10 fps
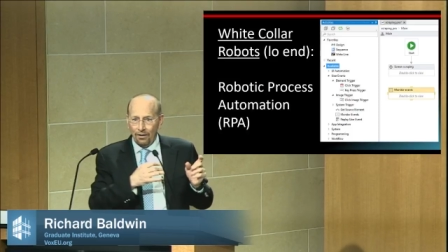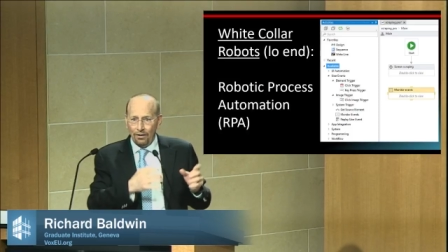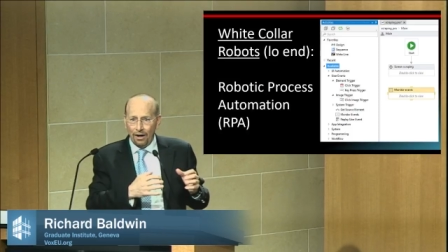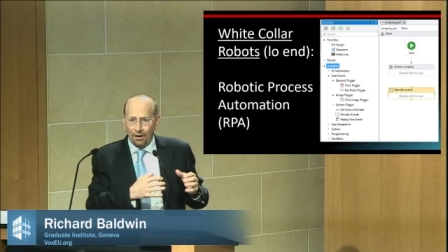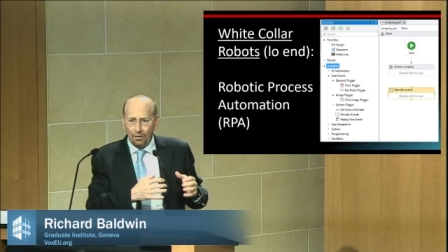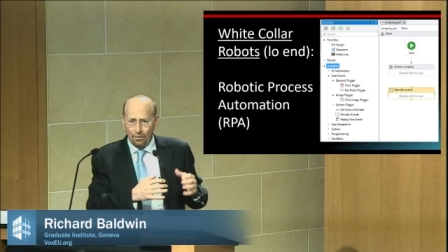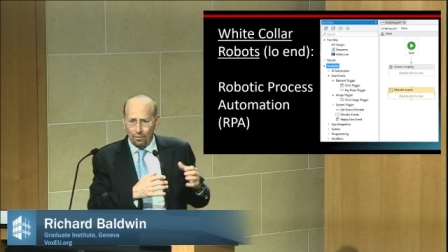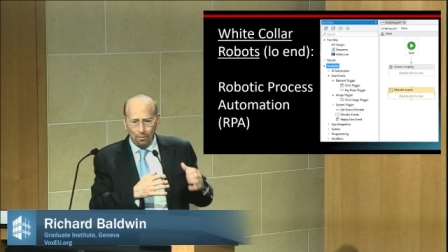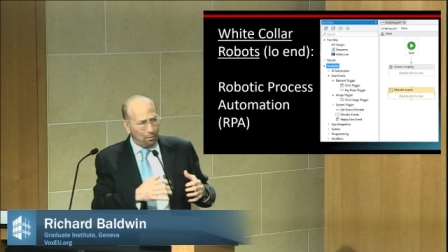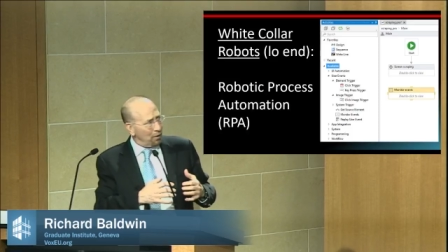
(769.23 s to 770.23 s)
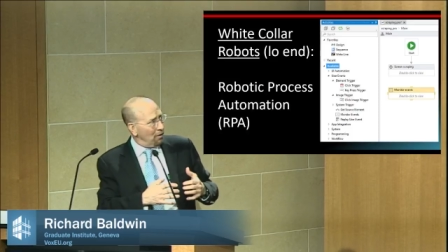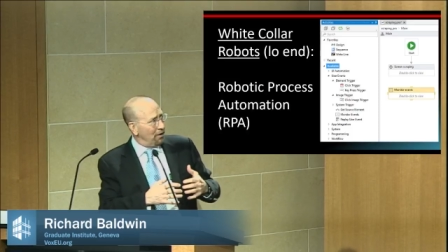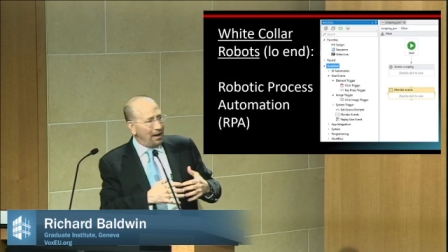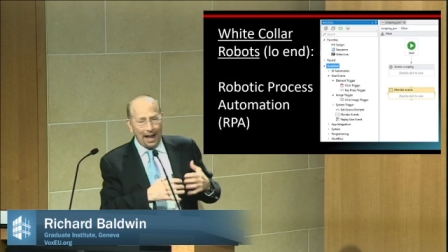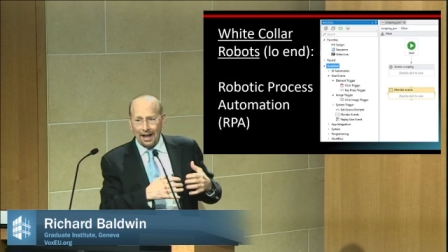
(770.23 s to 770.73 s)
The
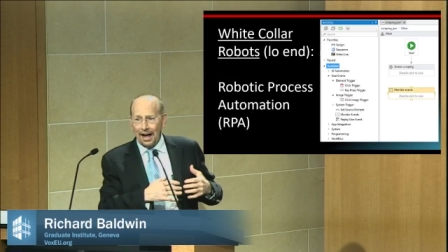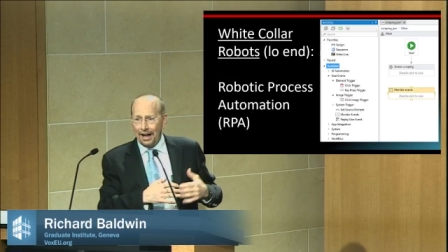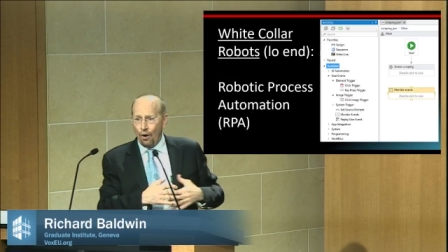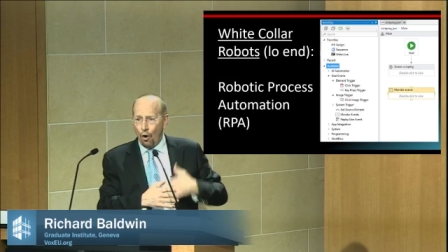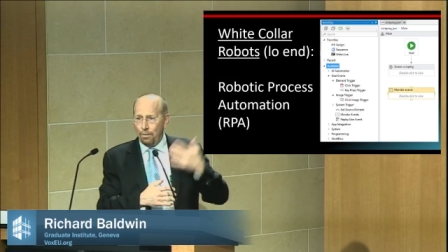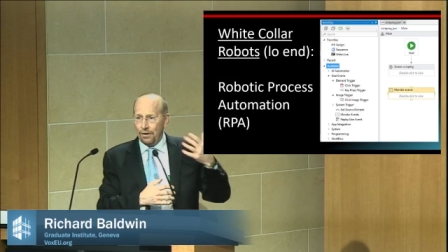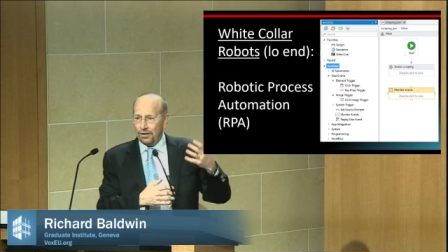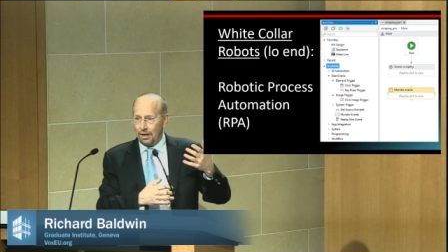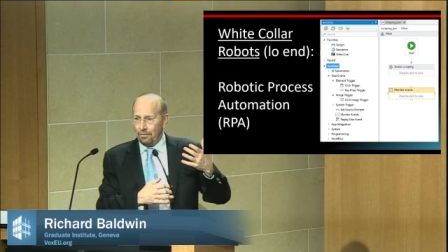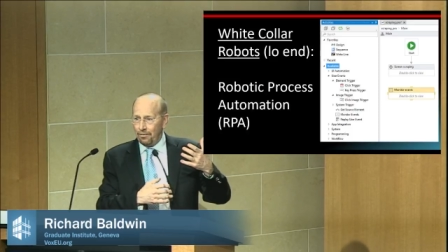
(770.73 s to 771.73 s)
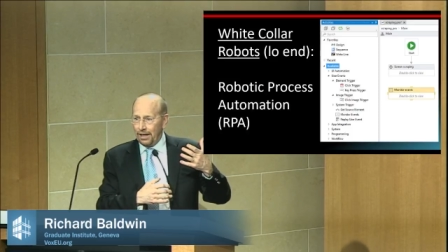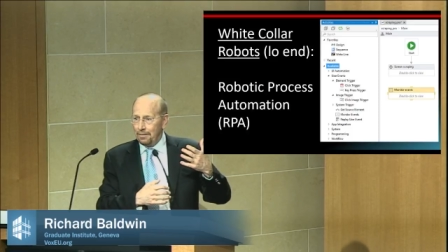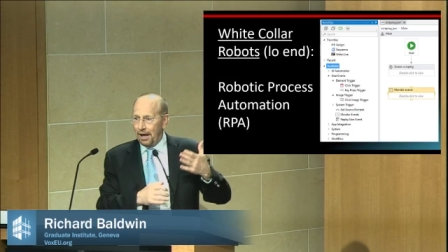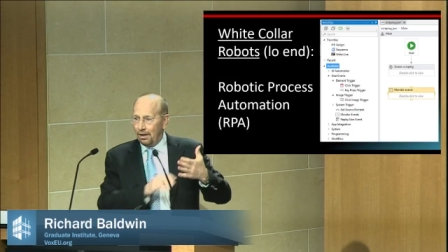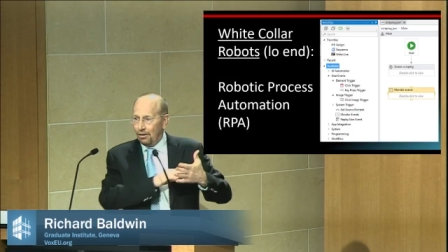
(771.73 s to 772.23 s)
AI opens up the
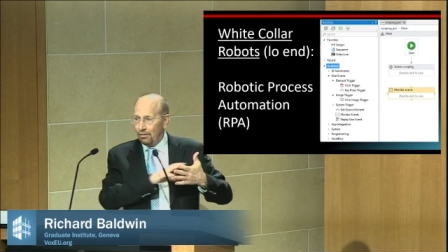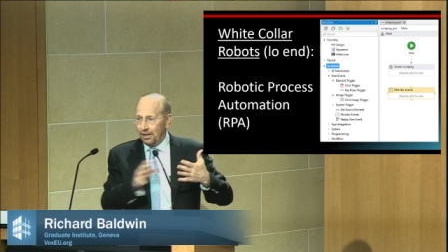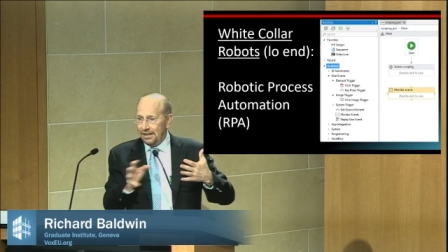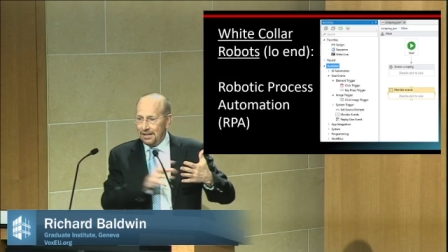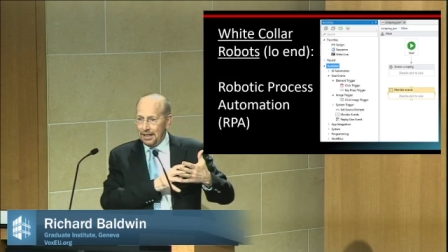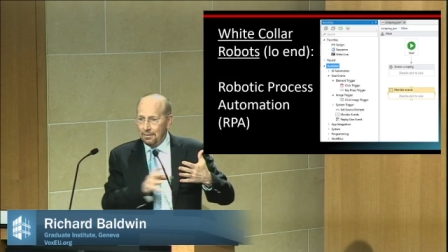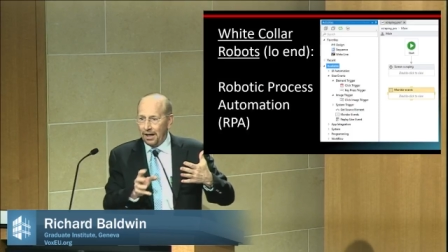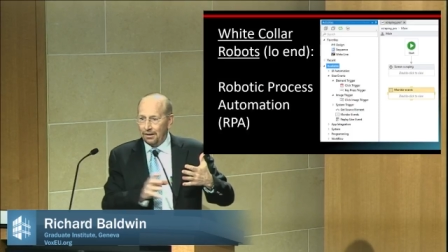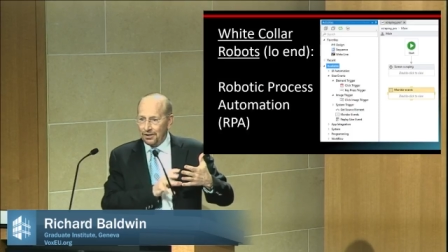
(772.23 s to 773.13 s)
email, reads the email,